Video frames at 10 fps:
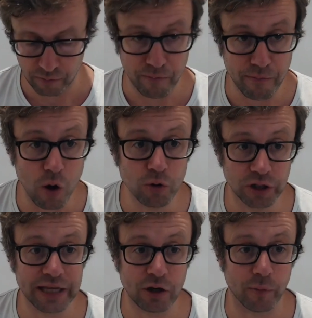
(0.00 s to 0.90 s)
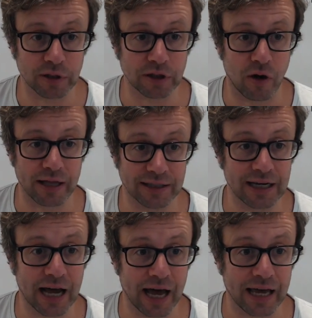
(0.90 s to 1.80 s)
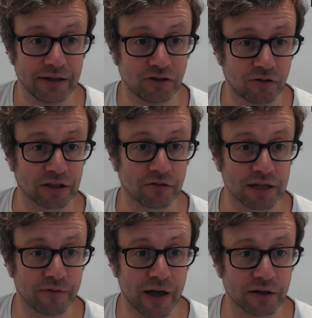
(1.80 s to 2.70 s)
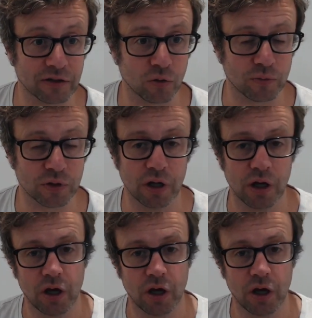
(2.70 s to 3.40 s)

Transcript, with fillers: Most e-commerce sites today transgress fairness norms.